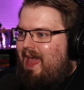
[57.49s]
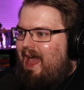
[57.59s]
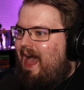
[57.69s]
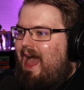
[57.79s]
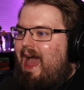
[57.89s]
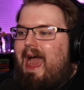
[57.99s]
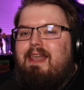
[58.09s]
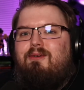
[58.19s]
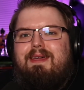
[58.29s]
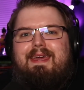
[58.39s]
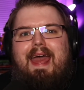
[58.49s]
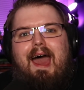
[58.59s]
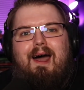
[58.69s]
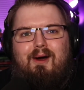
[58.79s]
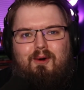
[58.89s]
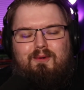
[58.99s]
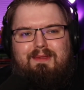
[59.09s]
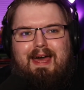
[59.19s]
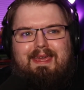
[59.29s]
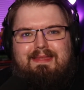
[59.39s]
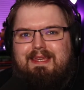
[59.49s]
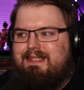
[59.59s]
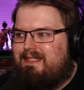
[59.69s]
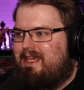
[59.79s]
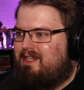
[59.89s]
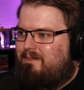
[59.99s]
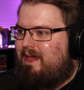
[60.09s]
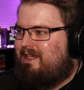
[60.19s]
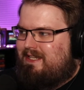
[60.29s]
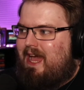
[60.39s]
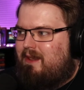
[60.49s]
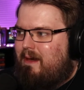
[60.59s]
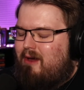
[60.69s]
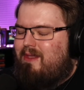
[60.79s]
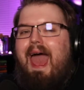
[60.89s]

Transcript: I don't get how like this is something to be excited about.